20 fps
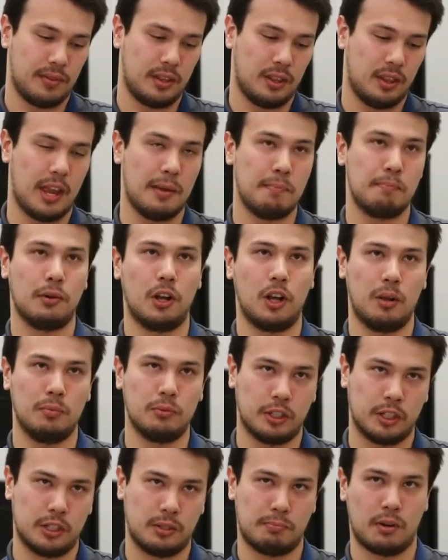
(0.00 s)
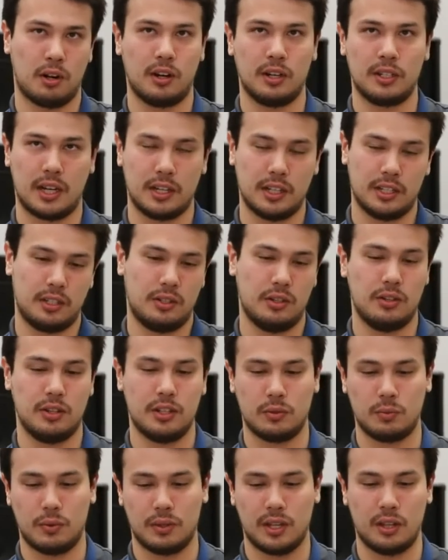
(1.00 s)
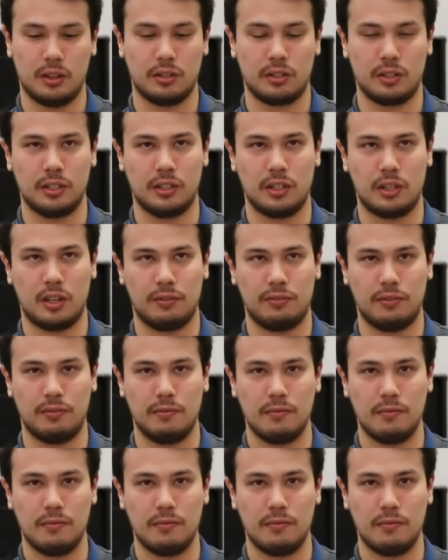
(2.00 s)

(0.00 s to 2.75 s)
light bulbs or sparks out of students when they learn stuff,